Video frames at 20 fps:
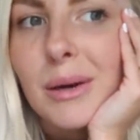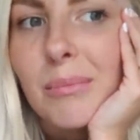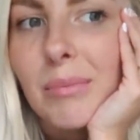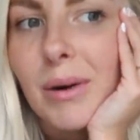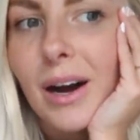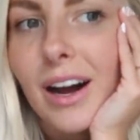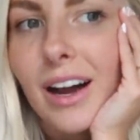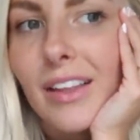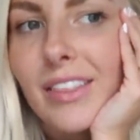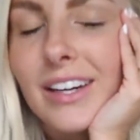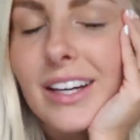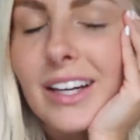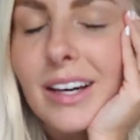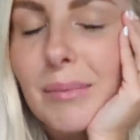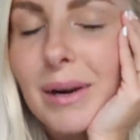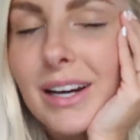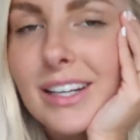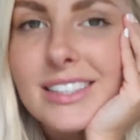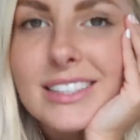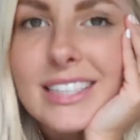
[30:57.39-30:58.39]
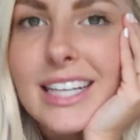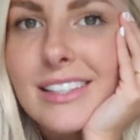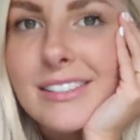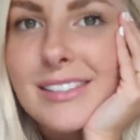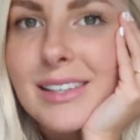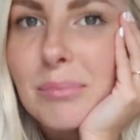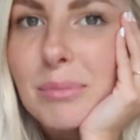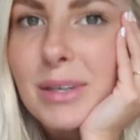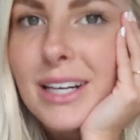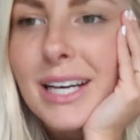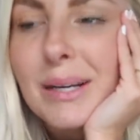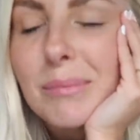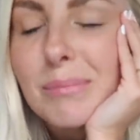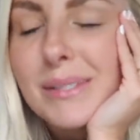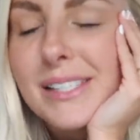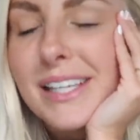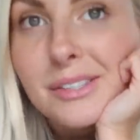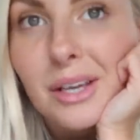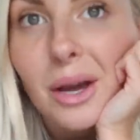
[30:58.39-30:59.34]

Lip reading: but I think I managed to get some clips.